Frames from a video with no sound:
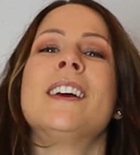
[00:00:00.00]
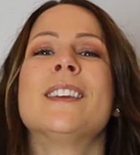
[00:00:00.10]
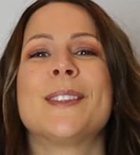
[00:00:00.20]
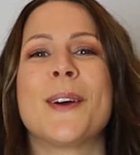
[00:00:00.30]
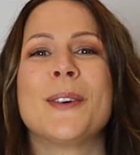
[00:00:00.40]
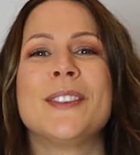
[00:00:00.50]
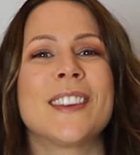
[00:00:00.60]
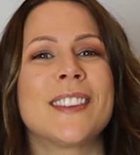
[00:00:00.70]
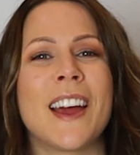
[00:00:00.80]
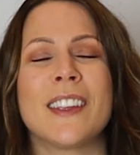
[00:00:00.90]
So
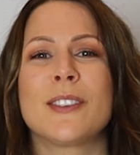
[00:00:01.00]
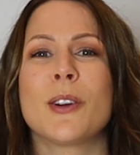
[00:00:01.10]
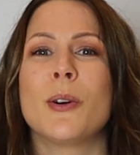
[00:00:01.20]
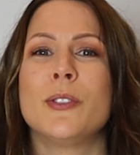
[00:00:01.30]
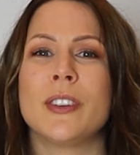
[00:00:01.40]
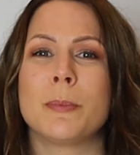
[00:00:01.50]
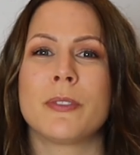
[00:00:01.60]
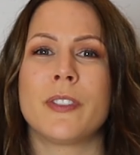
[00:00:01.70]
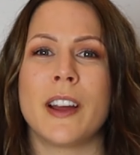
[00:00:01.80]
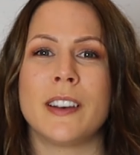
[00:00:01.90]
just ask your hosting
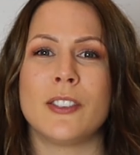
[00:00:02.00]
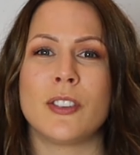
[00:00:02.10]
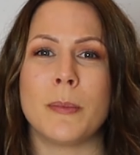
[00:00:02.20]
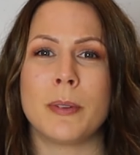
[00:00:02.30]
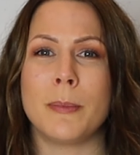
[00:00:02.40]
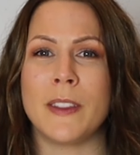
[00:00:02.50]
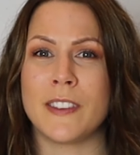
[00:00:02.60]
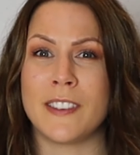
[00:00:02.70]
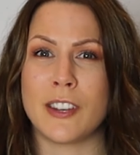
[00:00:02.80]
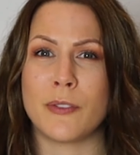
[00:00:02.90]
provider to implement the
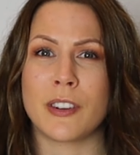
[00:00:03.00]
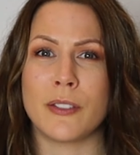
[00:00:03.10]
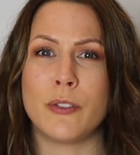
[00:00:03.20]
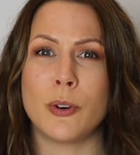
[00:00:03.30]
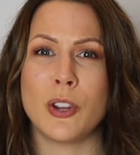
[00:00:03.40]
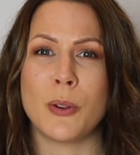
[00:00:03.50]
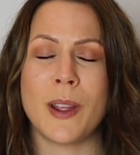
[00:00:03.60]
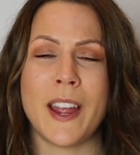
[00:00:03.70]
certificate for you,